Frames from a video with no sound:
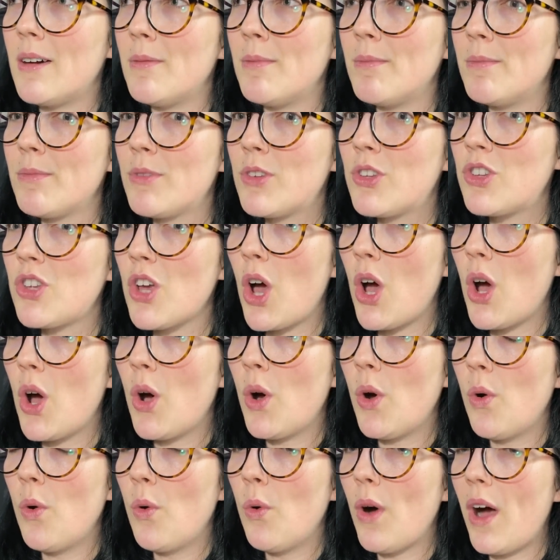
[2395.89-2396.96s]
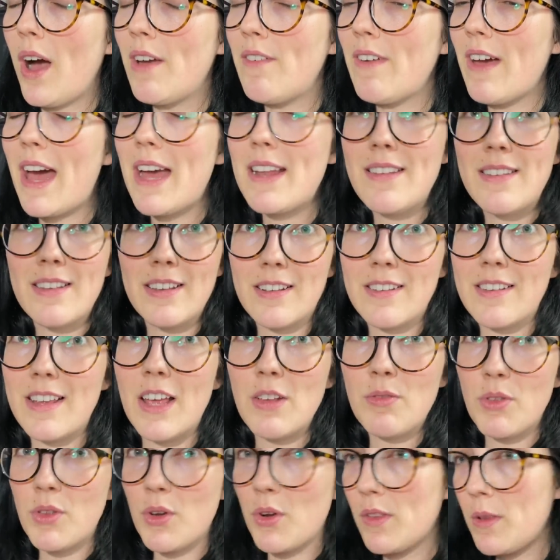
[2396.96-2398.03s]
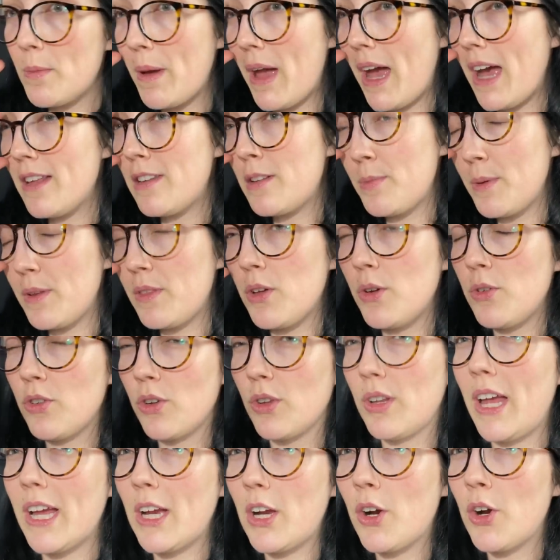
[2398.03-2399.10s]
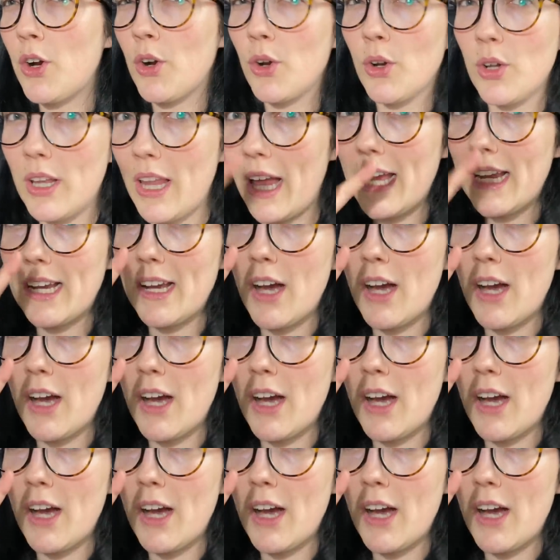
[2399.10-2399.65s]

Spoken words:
So I've had success with her in the past, but those are like her like